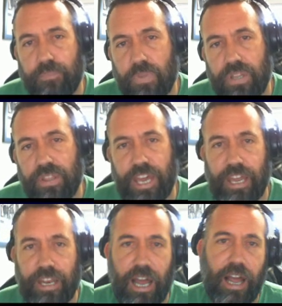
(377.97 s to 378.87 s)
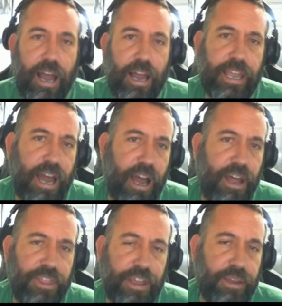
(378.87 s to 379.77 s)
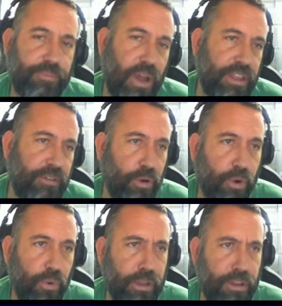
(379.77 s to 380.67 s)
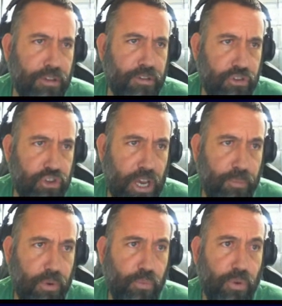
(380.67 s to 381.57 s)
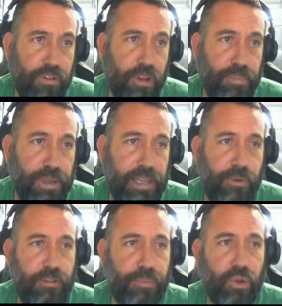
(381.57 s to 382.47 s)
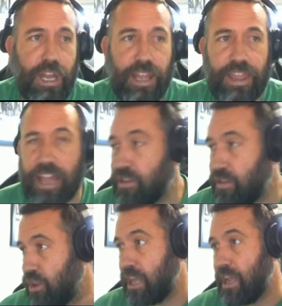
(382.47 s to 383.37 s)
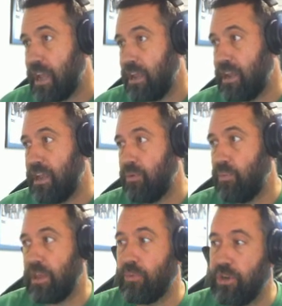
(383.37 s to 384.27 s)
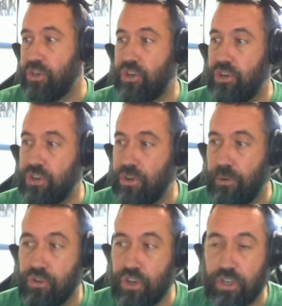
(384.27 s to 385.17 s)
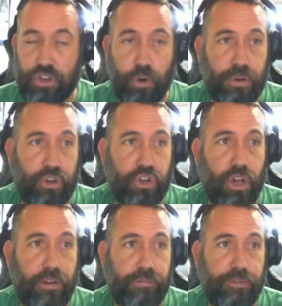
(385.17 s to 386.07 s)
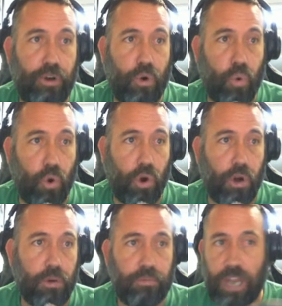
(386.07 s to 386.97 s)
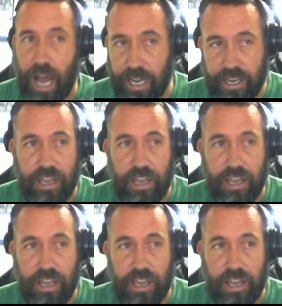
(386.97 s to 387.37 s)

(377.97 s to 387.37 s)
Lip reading: then I think foregoing this jam was completely reasonable. That's looking at it whether we should, you know, just open shove or not.